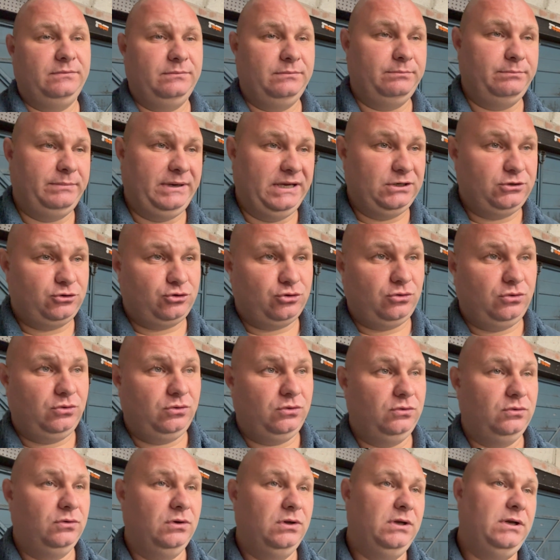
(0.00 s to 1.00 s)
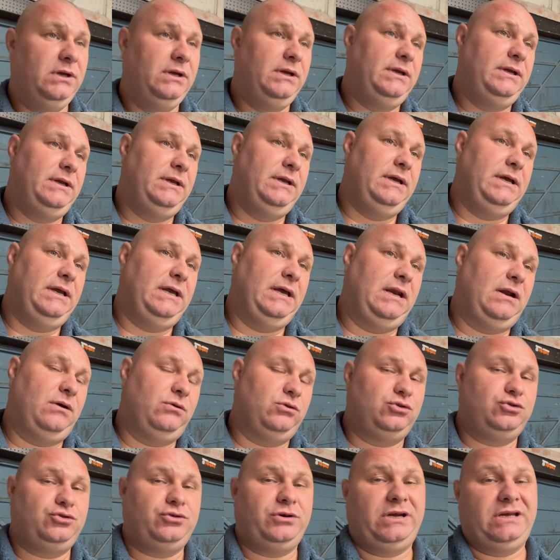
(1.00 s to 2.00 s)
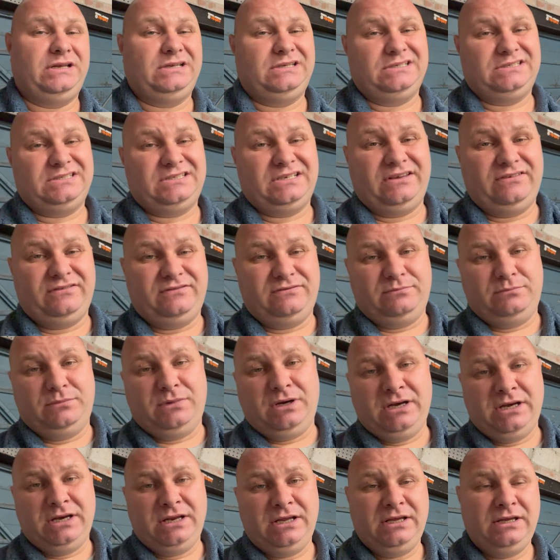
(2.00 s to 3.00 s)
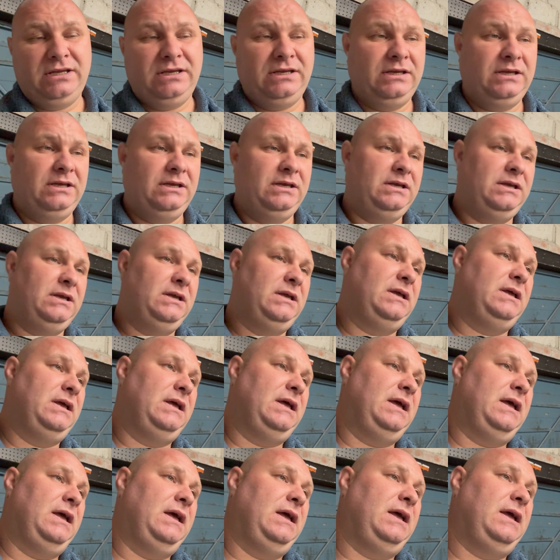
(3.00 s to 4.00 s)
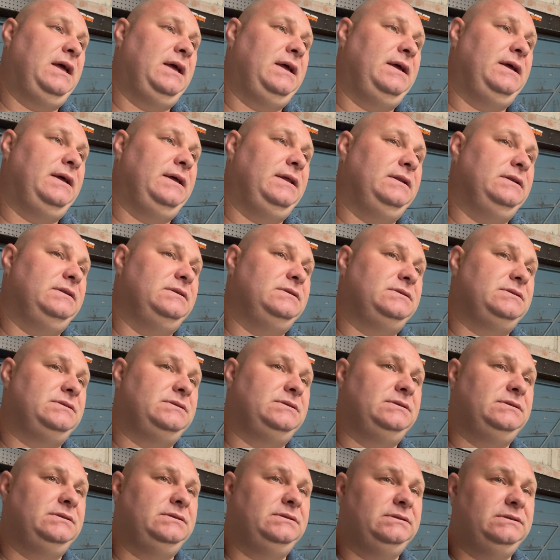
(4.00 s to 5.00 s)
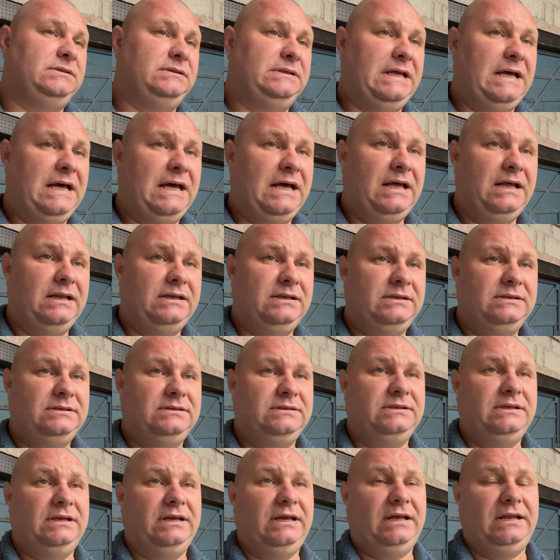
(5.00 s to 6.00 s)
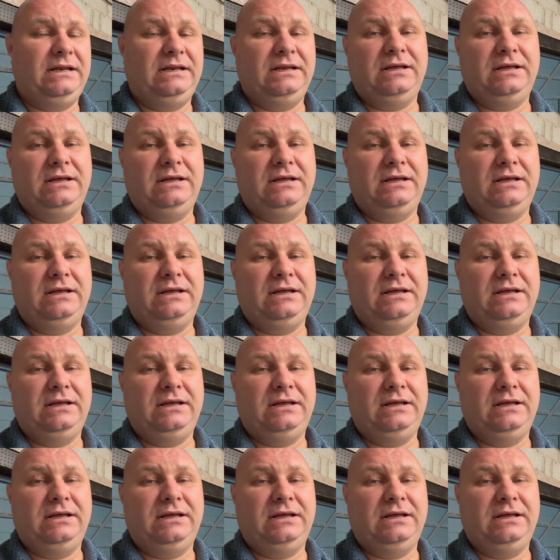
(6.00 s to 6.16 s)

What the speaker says: petrol and I was trying to save money, and that ended